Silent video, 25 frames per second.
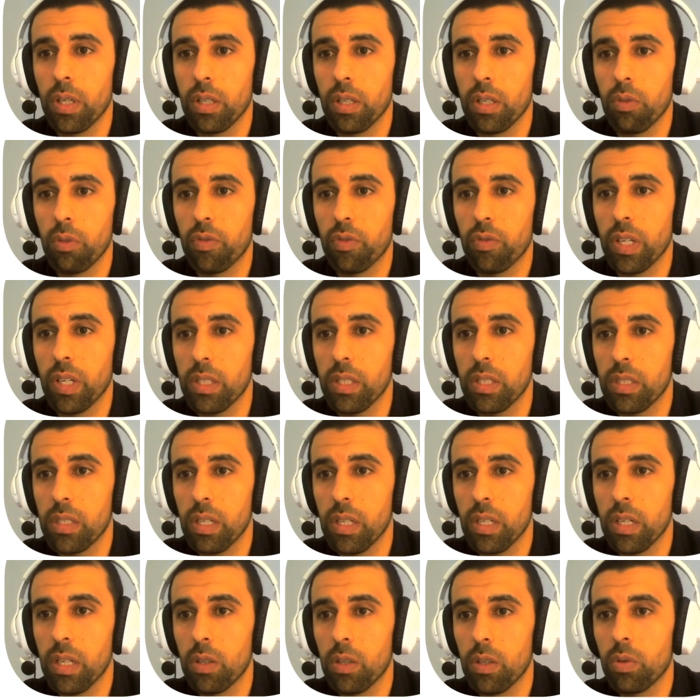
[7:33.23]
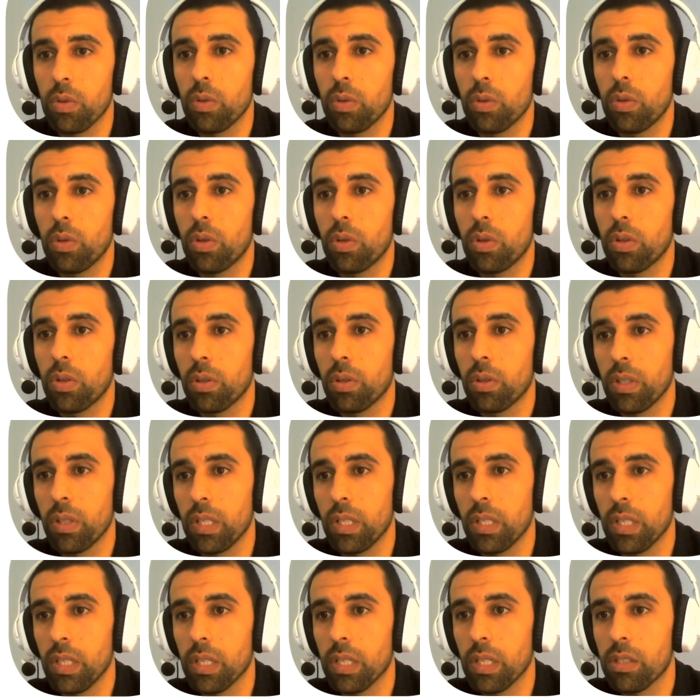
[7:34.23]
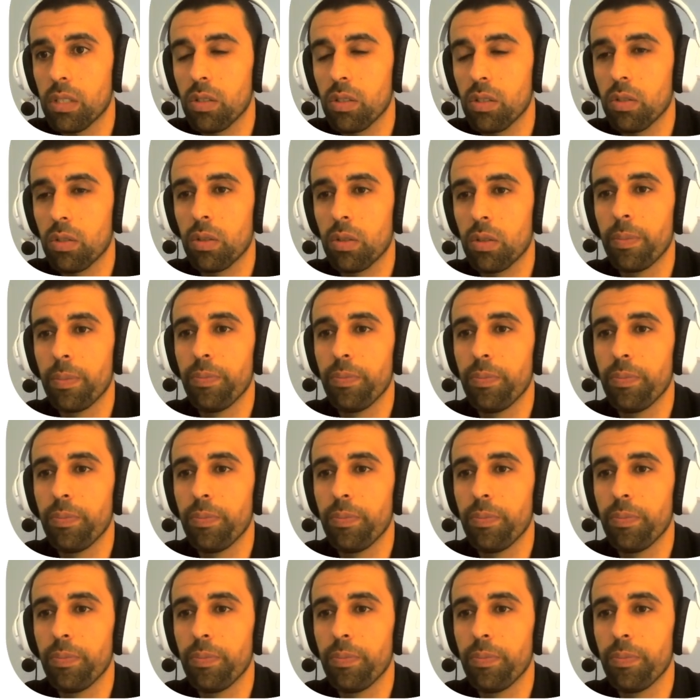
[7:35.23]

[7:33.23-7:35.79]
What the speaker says: You can find this here or in Hetzner.